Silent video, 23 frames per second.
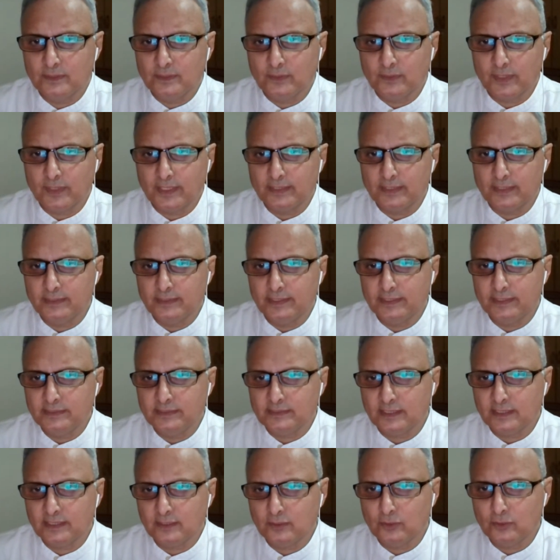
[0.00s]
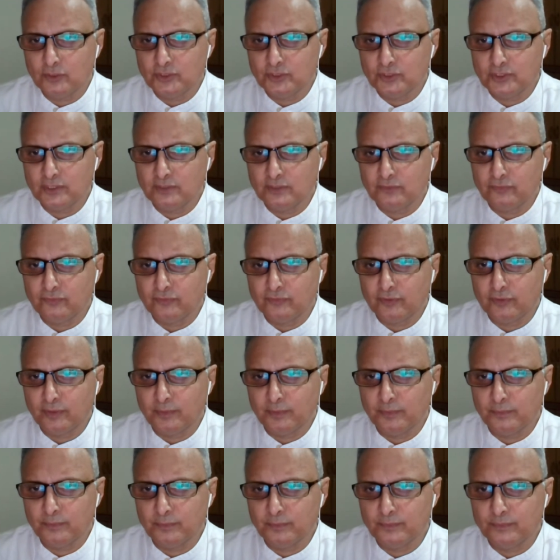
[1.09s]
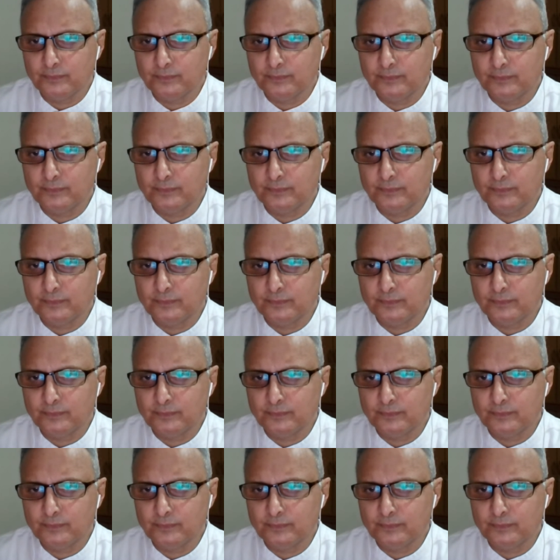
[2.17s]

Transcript: Okay, there is a question from,